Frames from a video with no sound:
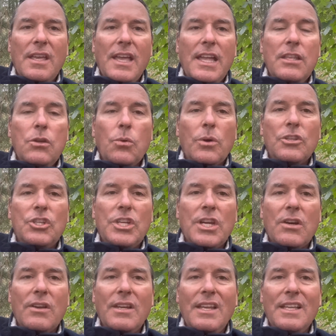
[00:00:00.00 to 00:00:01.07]
and you are
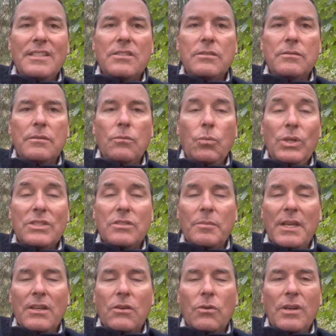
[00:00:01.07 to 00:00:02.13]
sharing is wisdom
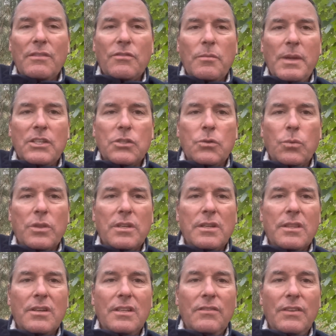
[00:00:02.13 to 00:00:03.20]
and or information with
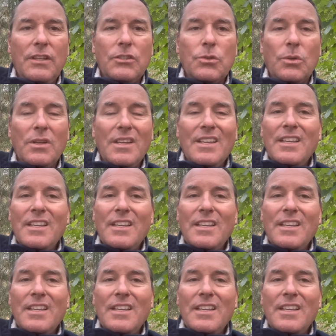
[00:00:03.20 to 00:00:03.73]
another individual.